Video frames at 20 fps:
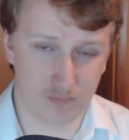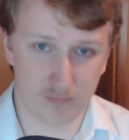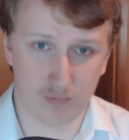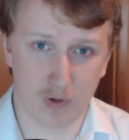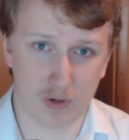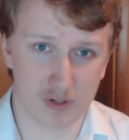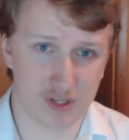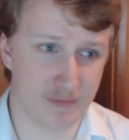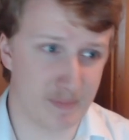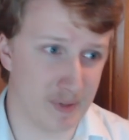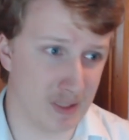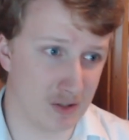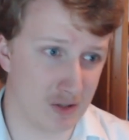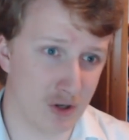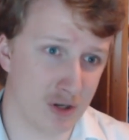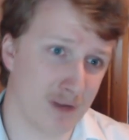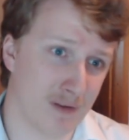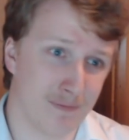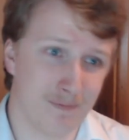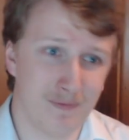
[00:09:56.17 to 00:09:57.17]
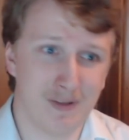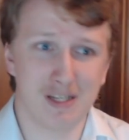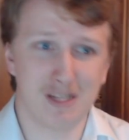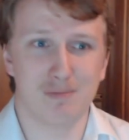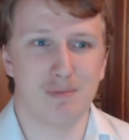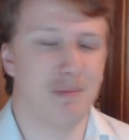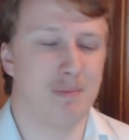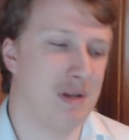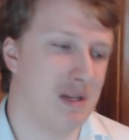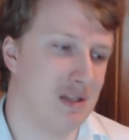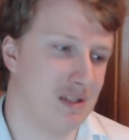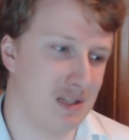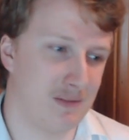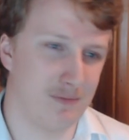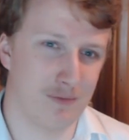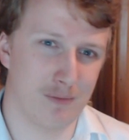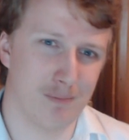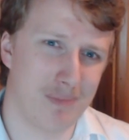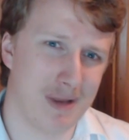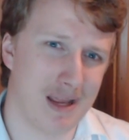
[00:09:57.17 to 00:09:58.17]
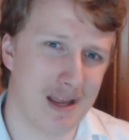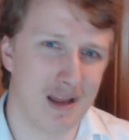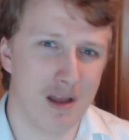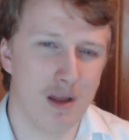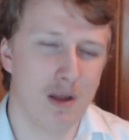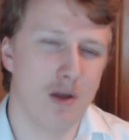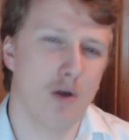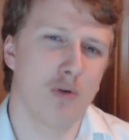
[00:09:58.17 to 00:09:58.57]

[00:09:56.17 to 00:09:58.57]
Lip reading: whilst I've been gone, I've fixed my PC for a bit,